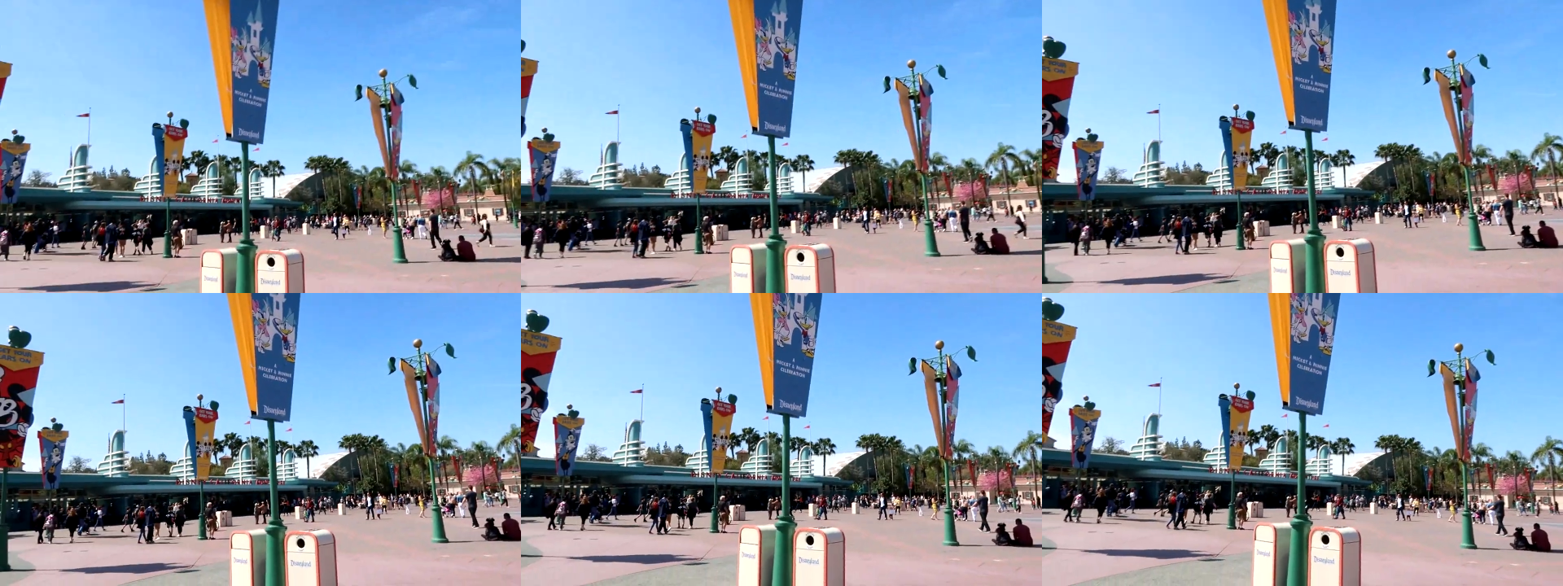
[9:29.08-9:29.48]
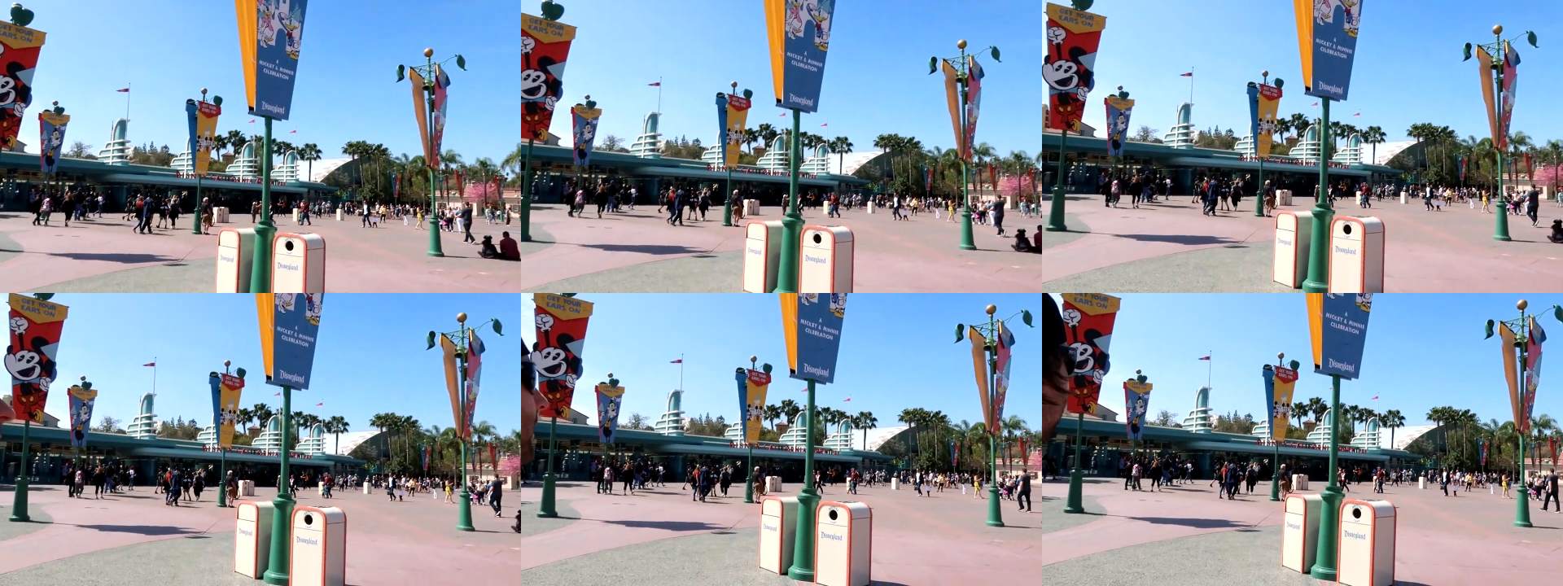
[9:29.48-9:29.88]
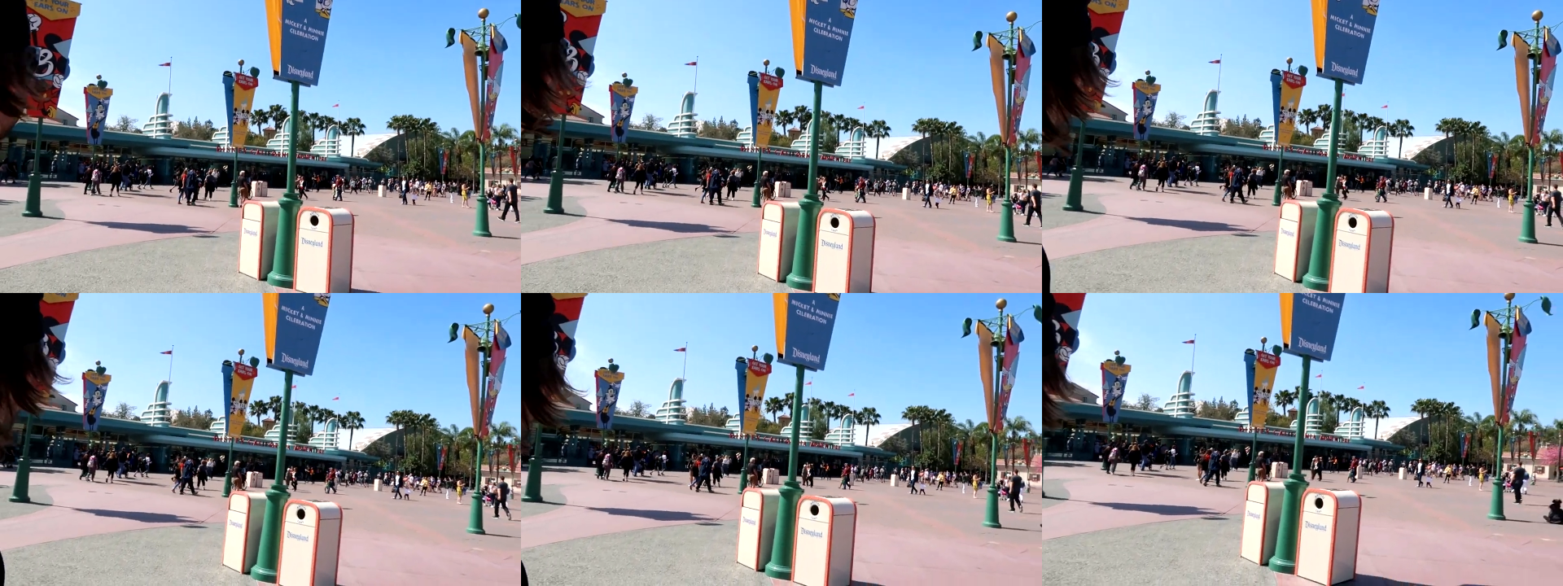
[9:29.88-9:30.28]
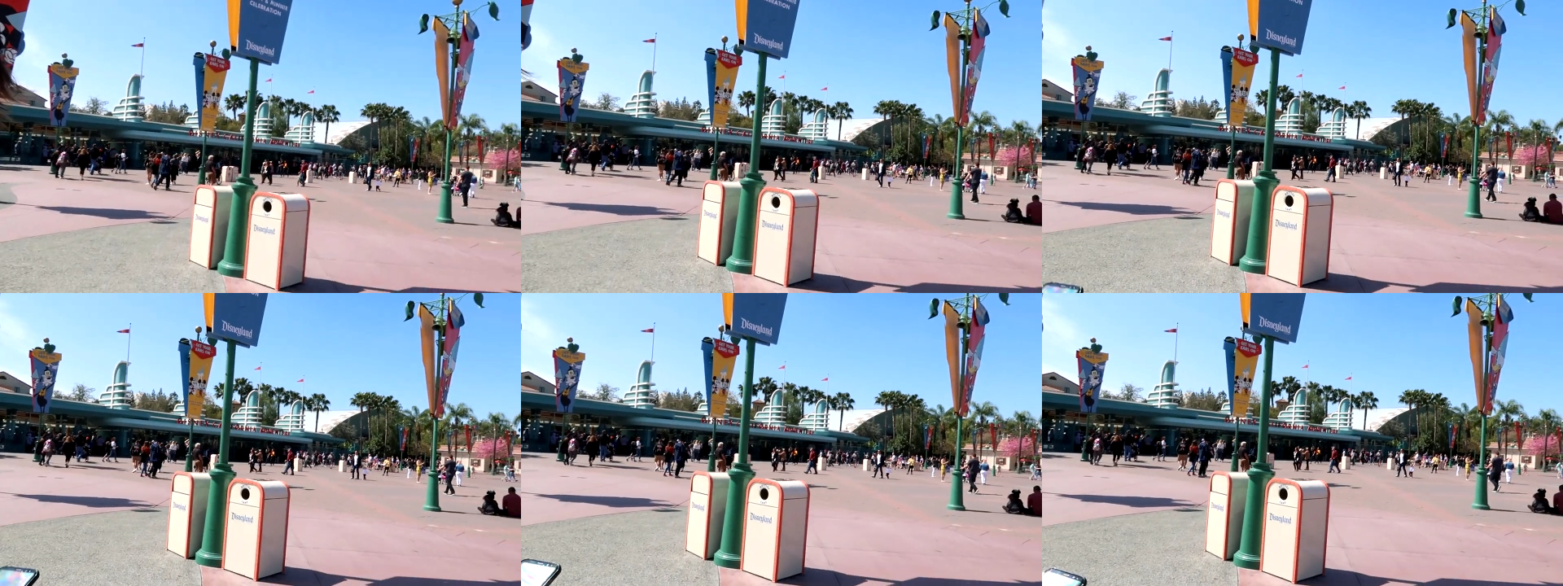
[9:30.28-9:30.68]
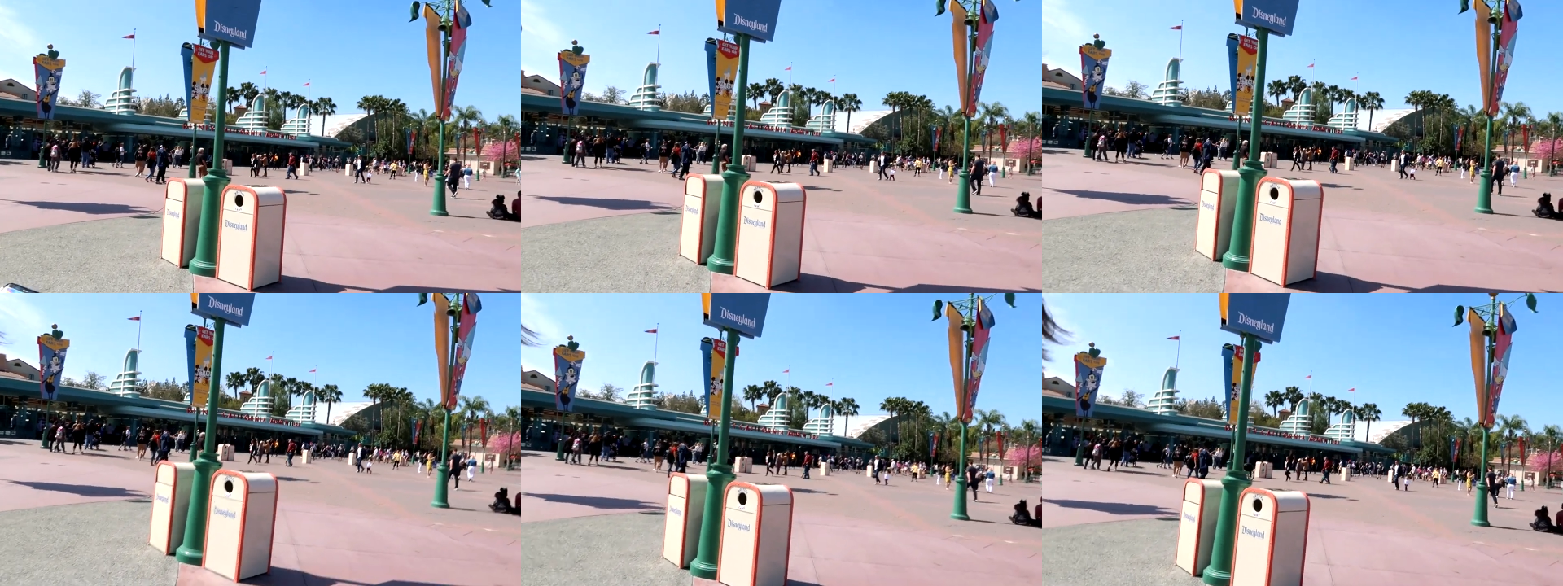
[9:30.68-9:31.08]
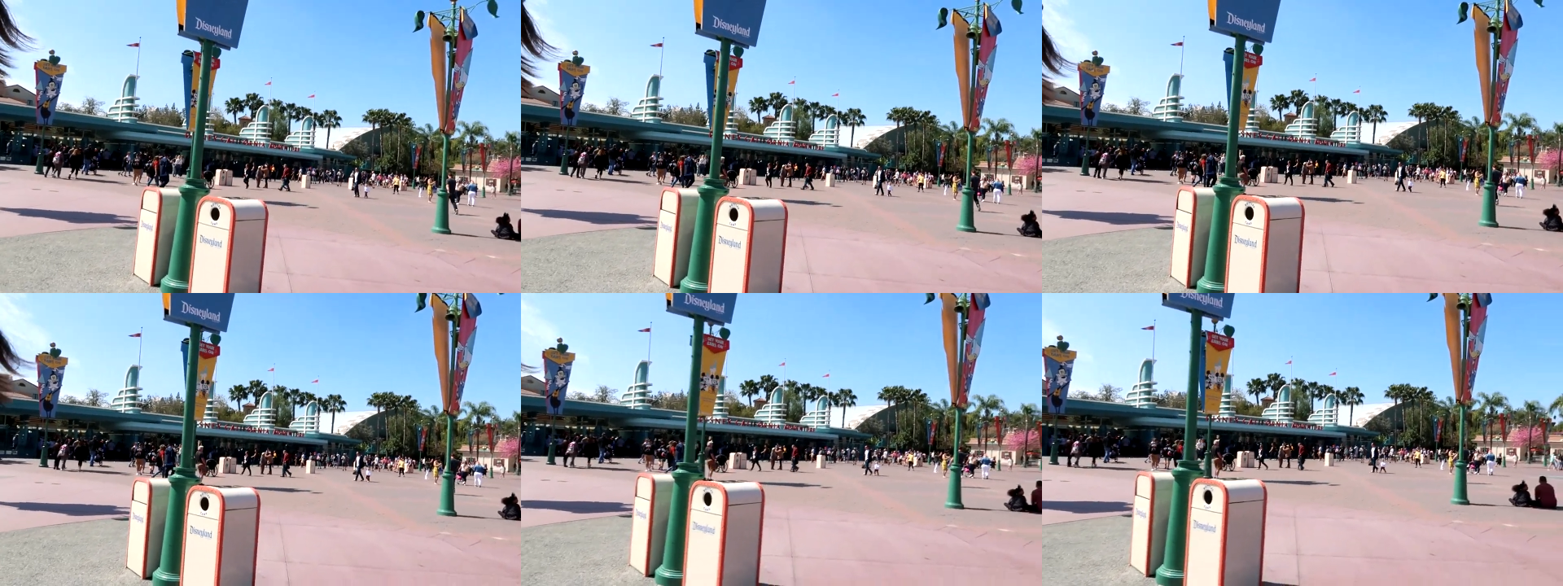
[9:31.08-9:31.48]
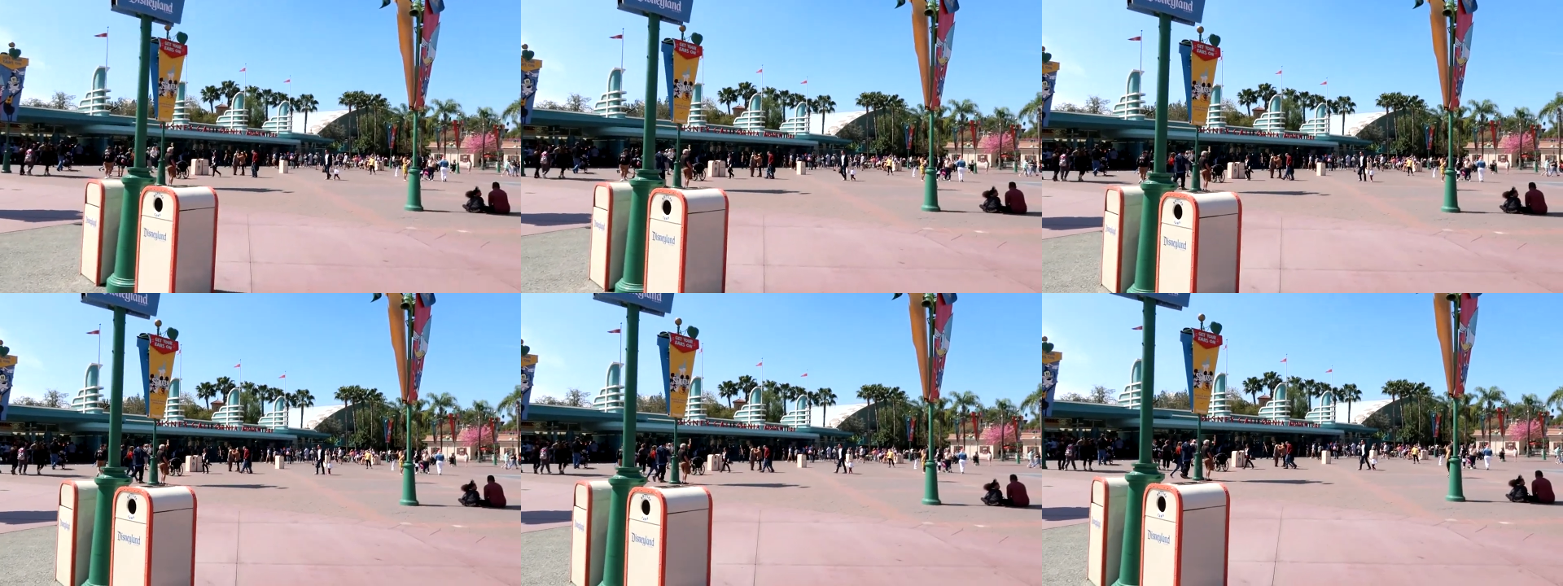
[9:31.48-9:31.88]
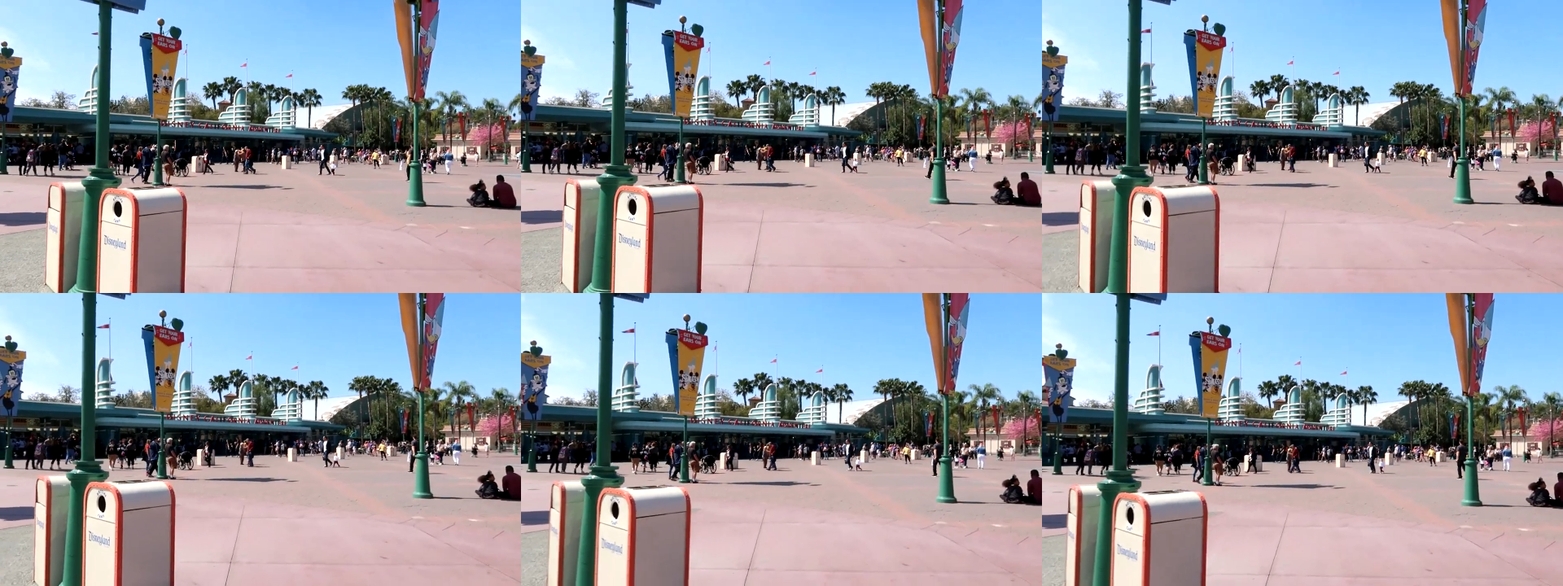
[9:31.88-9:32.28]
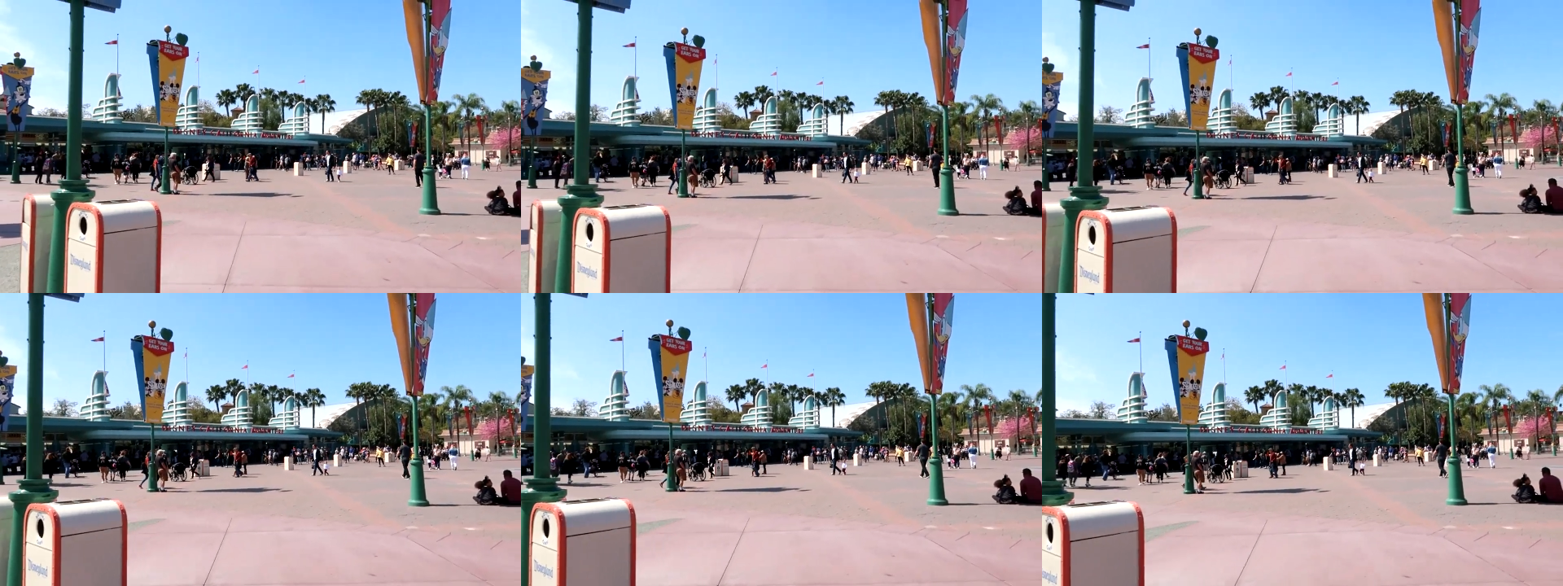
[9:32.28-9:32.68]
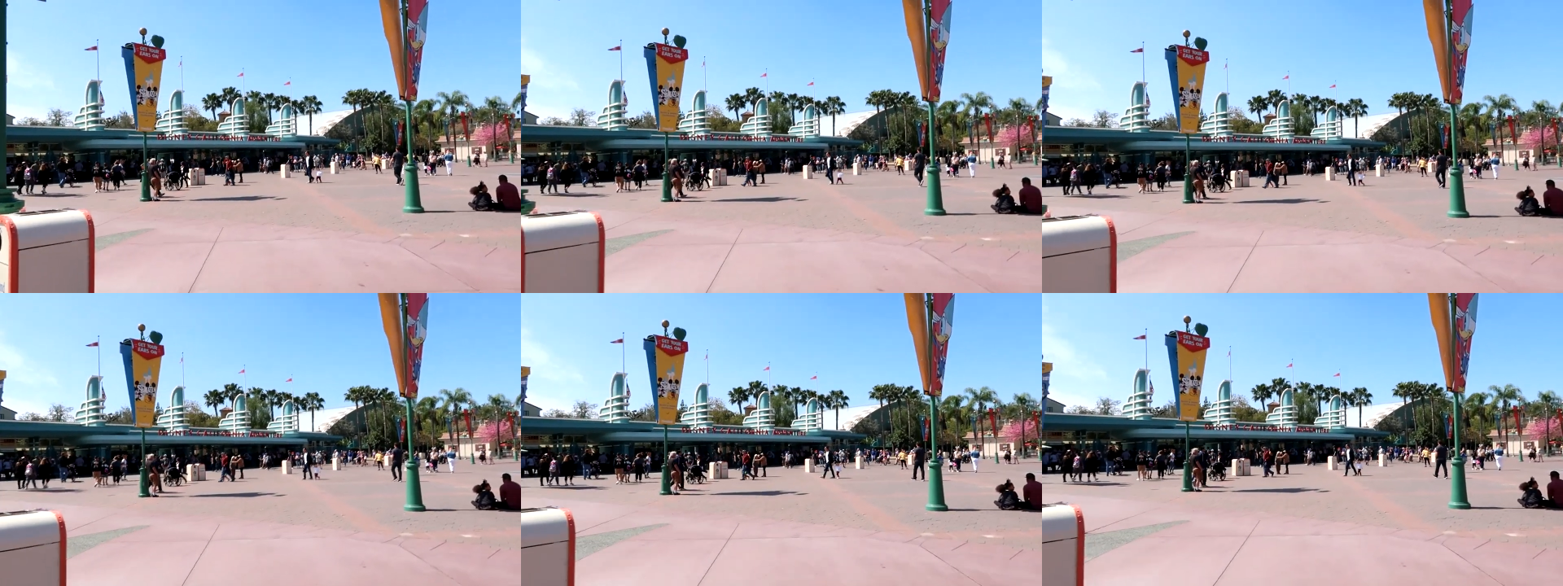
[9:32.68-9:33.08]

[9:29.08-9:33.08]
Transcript: Nobody's mouth can be seen.